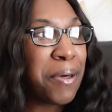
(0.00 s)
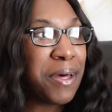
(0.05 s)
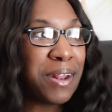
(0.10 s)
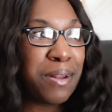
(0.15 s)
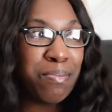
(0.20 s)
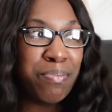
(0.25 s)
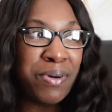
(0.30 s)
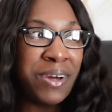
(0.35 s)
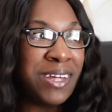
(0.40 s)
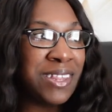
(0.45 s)

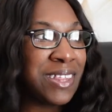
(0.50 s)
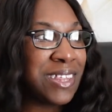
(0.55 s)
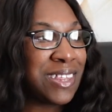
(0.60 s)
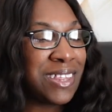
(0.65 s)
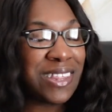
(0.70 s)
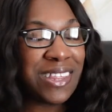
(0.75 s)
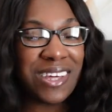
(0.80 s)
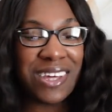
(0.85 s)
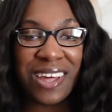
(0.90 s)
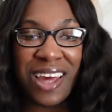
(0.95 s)
Putting
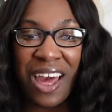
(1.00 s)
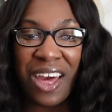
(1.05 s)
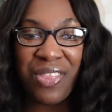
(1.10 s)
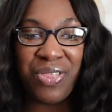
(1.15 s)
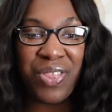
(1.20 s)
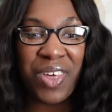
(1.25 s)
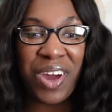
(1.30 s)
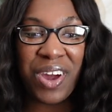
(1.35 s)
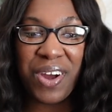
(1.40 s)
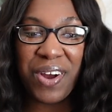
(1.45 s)
pieces
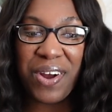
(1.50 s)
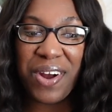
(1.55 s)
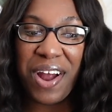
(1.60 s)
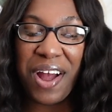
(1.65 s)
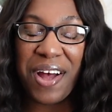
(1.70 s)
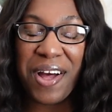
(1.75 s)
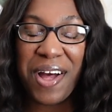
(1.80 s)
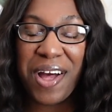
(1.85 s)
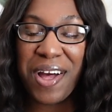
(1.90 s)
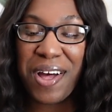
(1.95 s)
together.
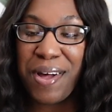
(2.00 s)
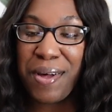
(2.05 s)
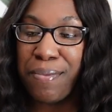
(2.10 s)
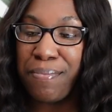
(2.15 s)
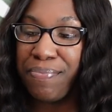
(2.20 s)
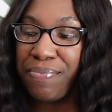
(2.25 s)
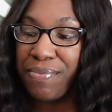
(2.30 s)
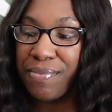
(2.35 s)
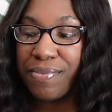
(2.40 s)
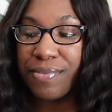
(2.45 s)

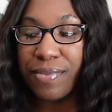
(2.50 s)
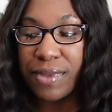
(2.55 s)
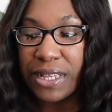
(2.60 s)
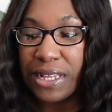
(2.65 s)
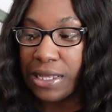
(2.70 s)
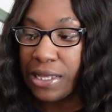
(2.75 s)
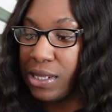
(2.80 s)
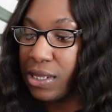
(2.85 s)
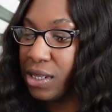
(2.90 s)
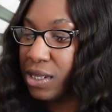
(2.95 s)
Um
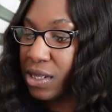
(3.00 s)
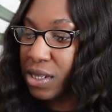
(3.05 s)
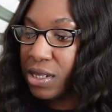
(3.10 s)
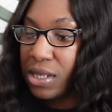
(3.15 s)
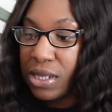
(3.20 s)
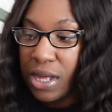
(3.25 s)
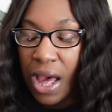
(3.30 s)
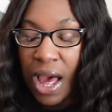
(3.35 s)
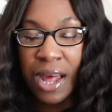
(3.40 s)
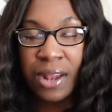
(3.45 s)

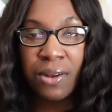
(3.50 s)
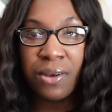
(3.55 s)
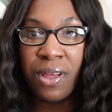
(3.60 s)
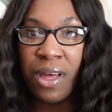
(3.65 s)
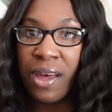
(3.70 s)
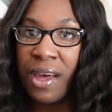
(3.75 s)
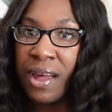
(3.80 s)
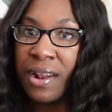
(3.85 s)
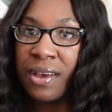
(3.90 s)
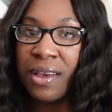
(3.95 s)
I know
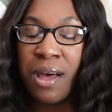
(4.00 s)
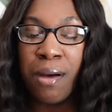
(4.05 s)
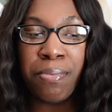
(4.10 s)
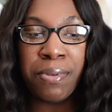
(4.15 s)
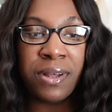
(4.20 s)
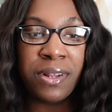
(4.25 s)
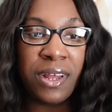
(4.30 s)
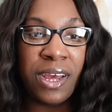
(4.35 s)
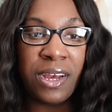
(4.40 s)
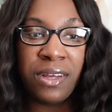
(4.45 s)
y'all got a
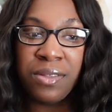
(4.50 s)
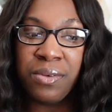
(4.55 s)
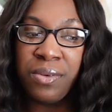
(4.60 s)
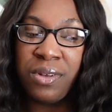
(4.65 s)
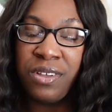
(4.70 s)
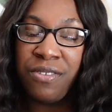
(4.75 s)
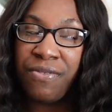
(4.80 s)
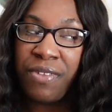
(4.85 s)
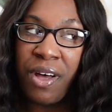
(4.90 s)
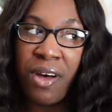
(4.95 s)
couple of days on
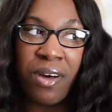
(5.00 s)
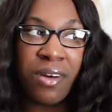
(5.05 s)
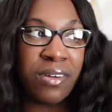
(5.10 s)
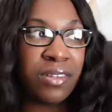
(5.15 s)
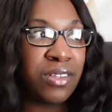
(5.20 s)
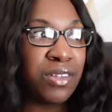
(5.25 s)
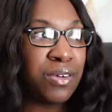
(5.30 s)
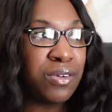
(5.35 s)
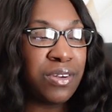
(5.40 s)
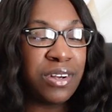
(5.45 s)
this vlog,
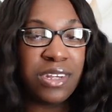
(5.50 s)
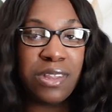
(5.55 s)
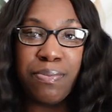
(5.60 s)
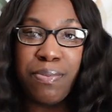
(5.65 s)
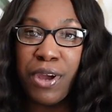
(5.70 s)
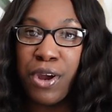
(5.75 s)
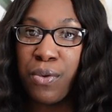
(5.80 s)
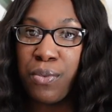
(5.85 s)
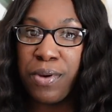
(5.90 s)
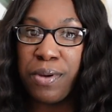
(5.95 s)
so just
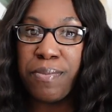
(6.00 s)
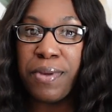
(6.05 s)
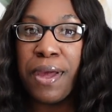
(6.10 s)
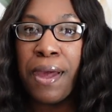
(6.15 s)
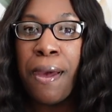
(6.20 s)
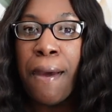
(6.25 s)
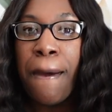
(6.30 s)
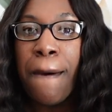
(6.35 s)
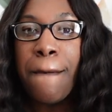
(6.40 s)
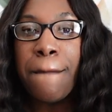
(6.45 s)
bear with
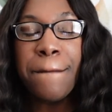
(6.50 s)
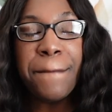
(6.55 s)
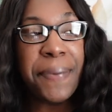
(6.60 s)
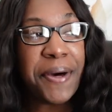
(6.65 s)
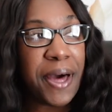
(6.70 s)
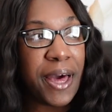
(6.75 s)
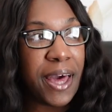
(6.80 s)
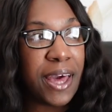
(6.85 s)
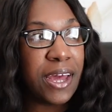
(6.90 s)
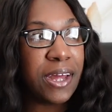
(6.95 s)
me.
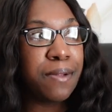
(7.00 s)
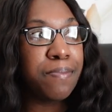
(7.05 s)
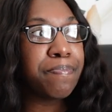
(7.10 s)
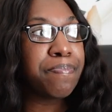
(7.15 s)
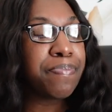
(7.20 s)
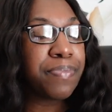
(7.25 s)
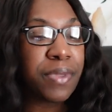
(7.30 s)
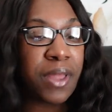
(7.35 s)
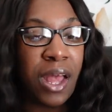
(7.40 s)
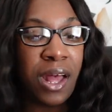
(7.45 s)
But
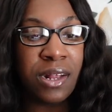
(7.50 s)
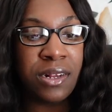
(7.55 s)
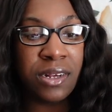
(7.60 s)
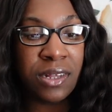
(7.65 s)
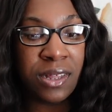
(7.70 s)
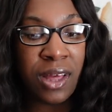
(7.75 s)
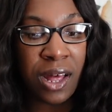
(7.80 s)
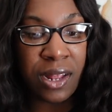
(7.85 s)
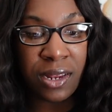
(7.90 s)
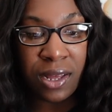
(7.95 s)
I
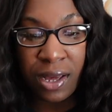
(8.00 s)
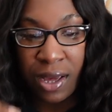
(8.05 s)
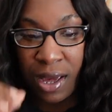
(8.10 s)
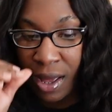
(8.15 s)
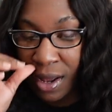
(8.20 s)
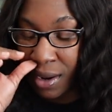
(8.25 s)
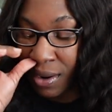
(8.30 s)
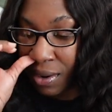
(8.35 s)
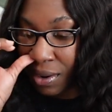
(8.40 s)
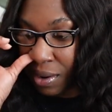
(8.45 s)
just got done
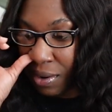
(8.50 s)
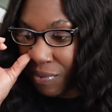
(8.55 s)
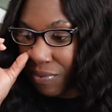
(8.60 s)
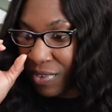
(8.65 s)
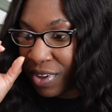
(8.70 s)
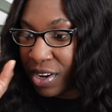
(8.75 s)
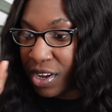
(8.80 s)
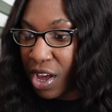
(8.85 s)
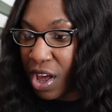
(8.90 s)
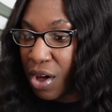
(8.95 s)
editing a
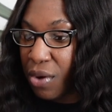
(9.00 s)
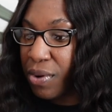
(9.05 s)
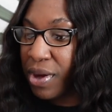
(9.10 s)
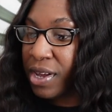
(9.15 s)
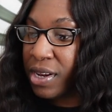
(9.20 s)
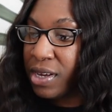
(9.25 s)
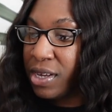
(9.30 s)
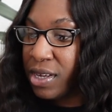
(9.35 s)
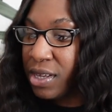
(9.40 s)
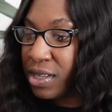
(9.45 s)
video.
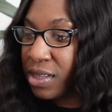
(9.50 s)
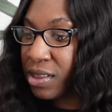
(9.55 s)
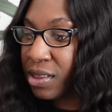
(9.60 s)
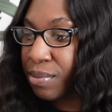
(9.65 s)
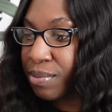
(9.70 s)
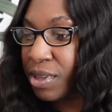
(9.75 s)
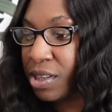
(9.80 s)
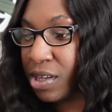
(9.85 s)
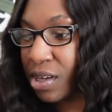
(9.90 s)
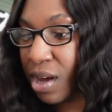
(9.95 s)
It is, let
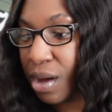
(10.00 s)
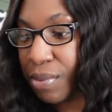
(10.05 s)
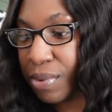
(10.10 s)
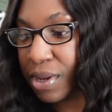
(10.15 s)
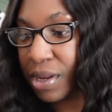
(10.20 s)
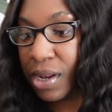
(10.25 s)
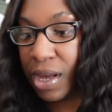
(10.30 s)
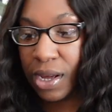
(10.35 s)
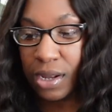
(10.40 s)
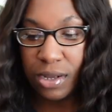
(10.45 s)
me tell y'all what
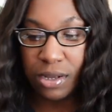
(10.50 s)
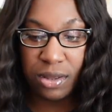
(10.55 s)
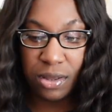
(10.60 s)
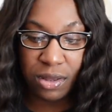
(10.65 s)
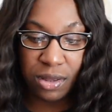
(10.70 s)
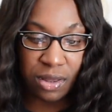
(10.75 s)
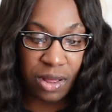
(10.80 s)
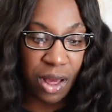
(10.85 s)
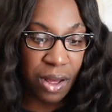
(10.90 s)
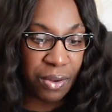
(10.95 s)
the date is,
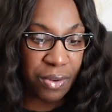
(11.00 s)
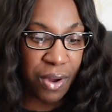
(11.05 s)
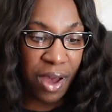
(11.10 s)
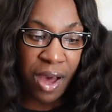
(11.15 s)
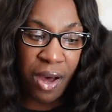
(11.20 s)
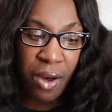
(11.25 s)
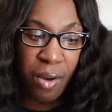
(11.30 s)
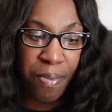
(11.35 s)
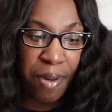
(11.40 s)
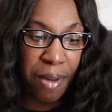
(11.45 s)
because I don't know. I
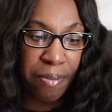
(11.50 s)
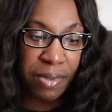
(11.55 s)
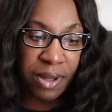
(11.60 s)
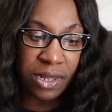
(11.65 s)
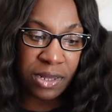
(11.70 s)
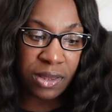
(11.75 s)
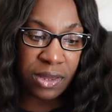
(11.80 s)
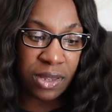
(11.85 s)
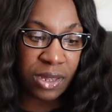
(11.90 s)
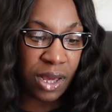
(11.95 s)
hope I've
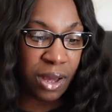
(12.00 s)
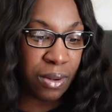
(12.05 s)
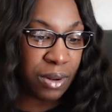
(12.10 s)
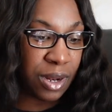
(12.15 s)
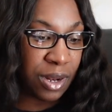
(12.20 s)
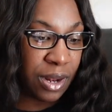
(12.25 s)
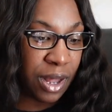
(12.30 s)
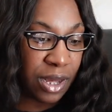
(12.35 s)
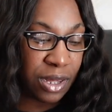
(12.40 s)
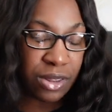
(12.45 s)
been saying
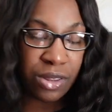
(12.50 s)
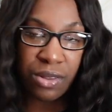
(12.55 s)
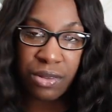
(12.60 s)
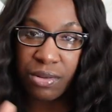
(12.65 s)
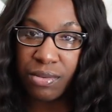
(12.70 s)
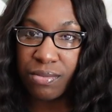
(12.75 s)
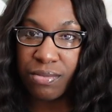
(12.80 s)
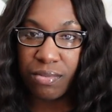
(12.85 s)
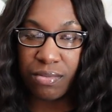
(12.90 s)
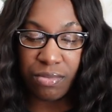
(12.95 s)
the dates
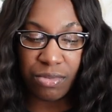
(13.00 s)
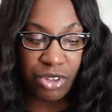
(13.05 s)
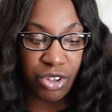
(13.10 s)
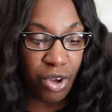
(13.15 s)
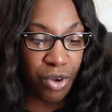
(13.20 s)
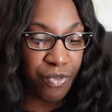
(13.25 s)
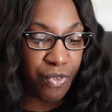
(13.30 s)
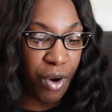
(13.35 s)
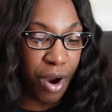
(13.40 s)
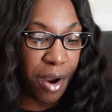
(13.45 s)

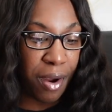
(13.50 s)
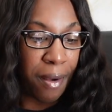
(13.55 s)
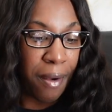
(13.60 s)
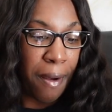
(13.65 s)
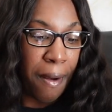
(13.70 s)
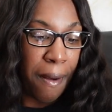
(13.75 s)
so far.